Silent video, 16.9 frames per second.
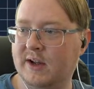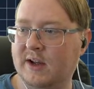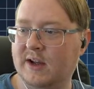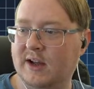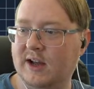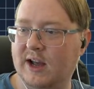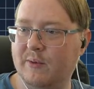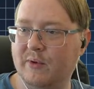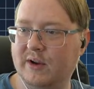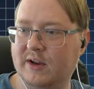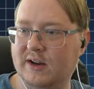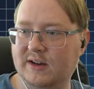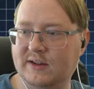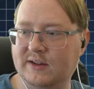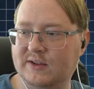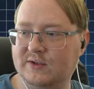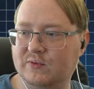And we're
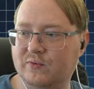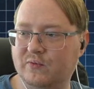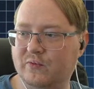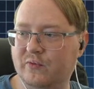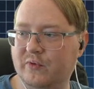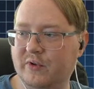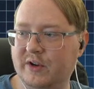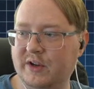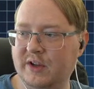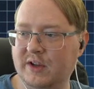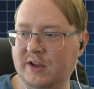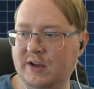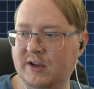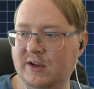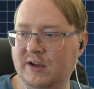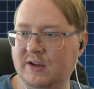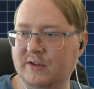getting these
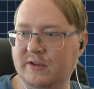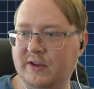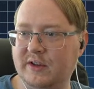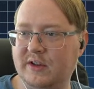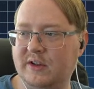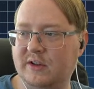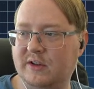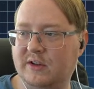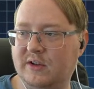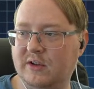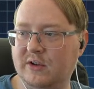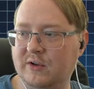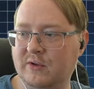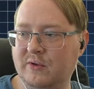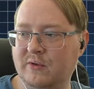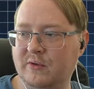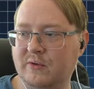really
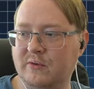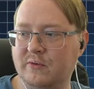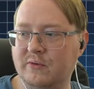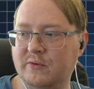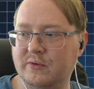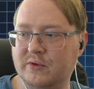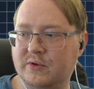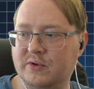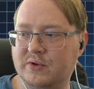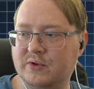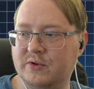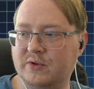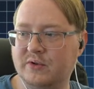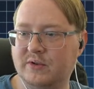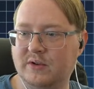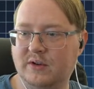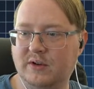
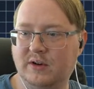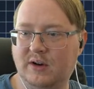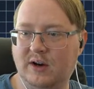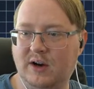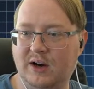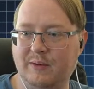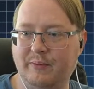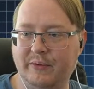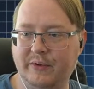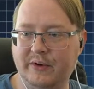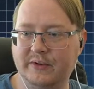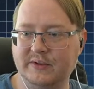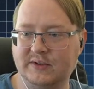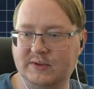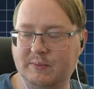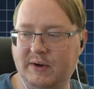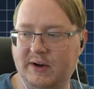huge
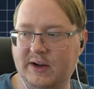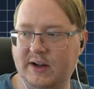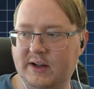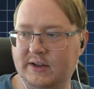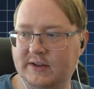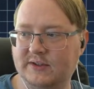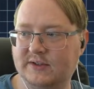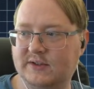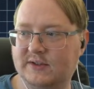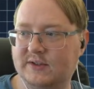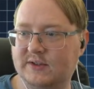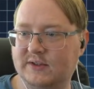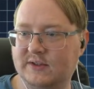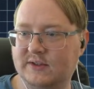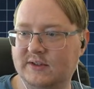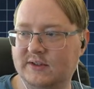upload spikes